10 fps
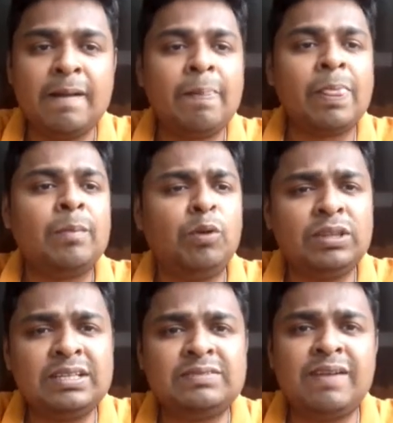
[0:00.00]
Put
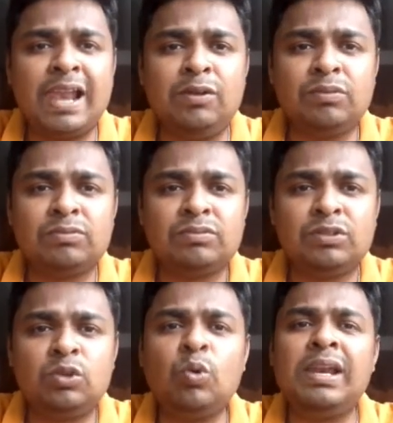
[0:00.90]
this value,
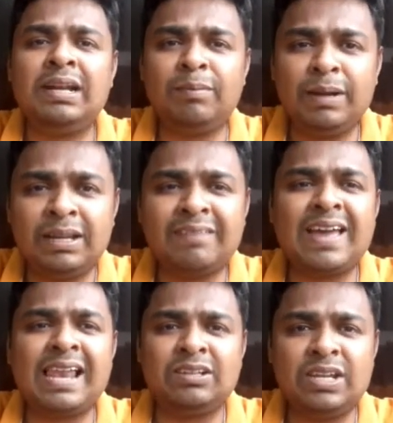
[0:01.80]
do a little bit of
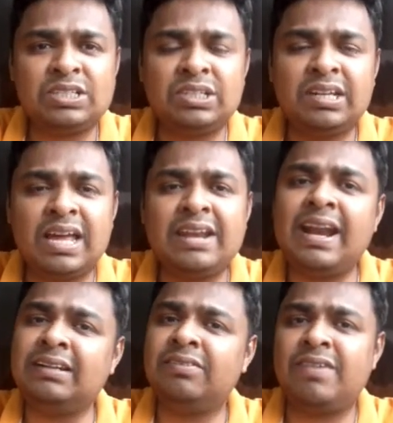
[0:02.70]
calculation and
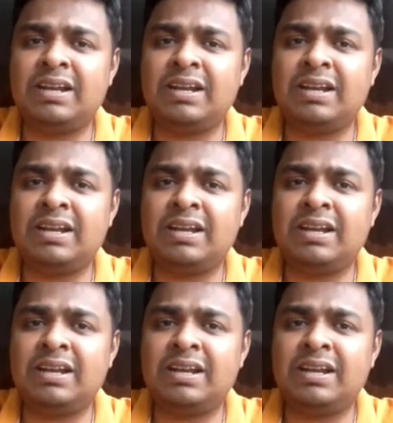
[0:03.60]
write the final